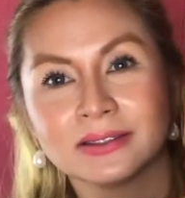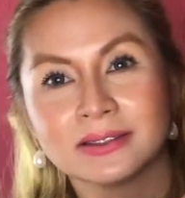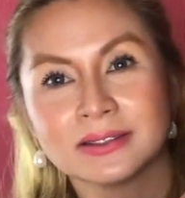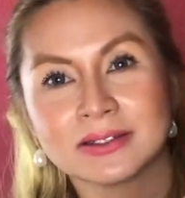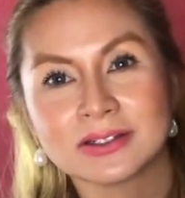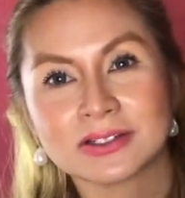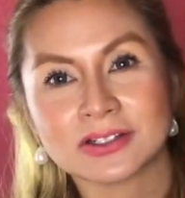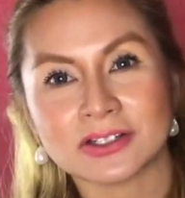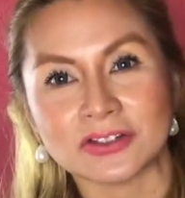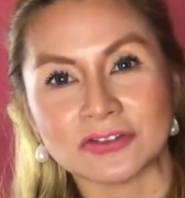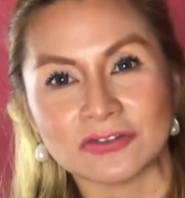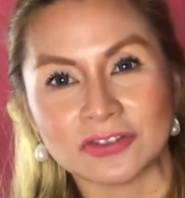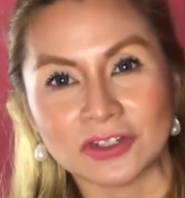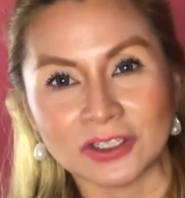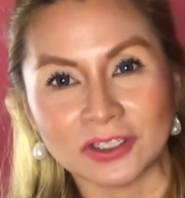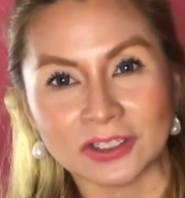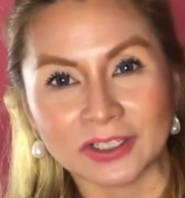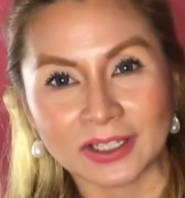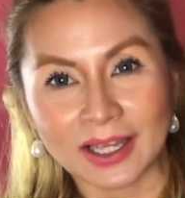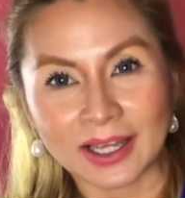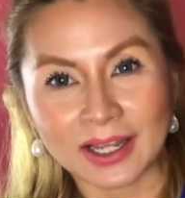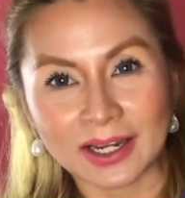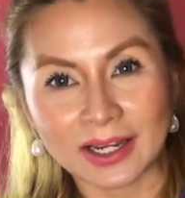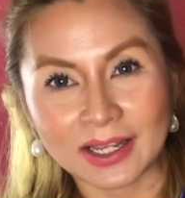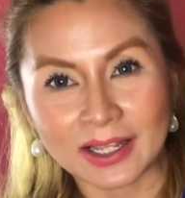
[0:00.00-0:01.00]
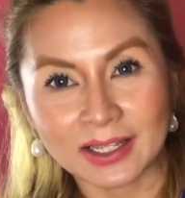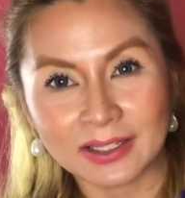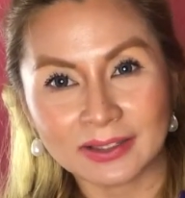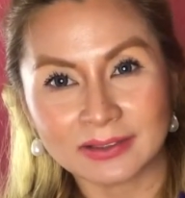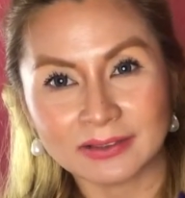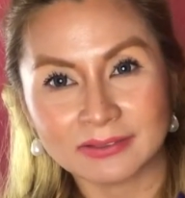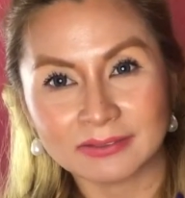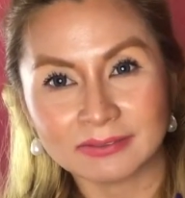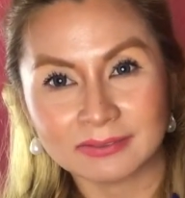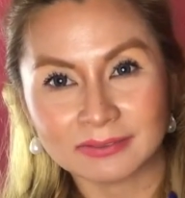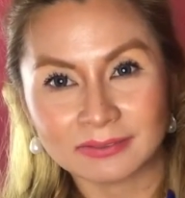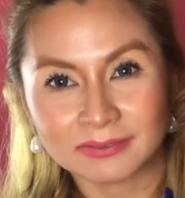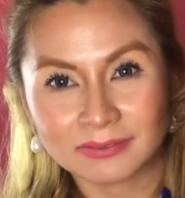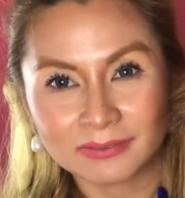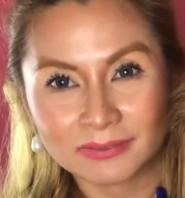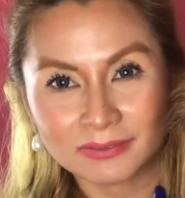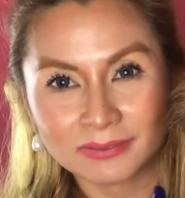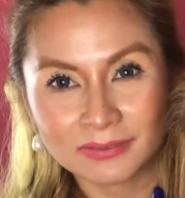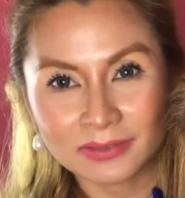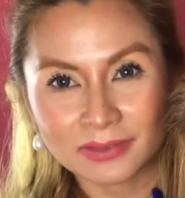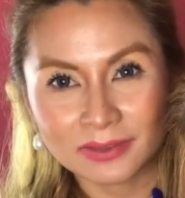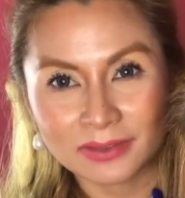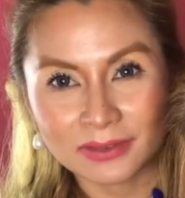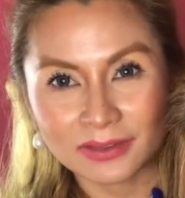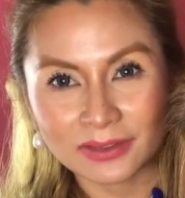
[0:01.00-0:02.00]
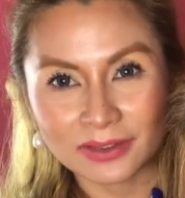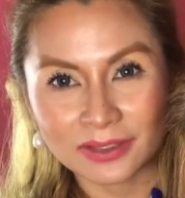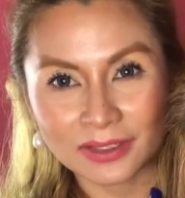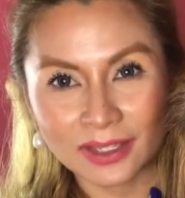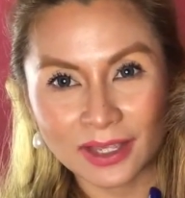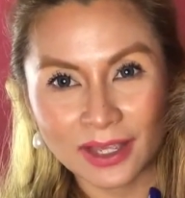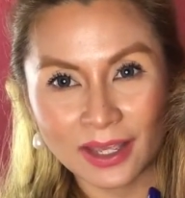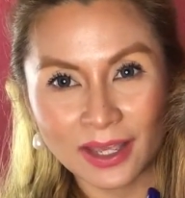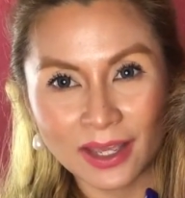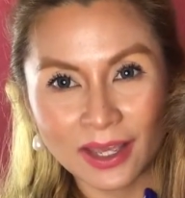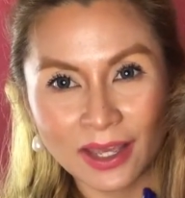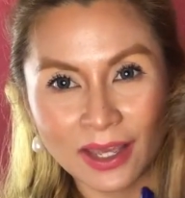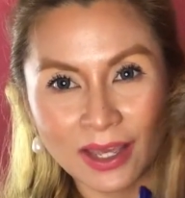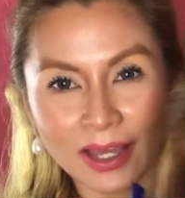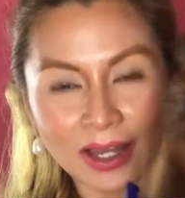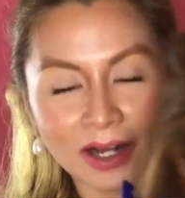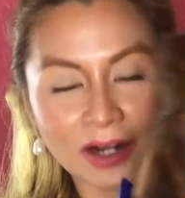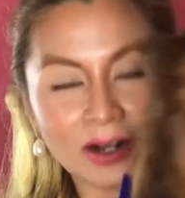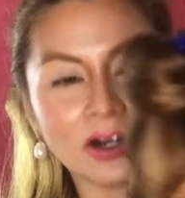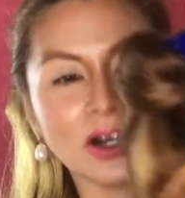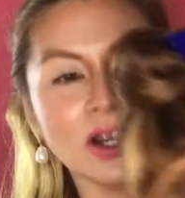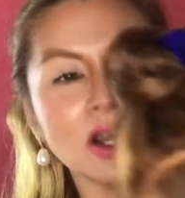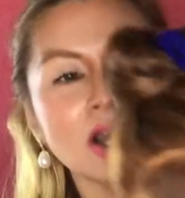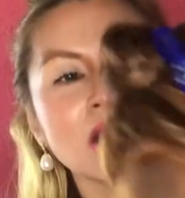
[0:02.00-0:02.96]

So if you look at it, there.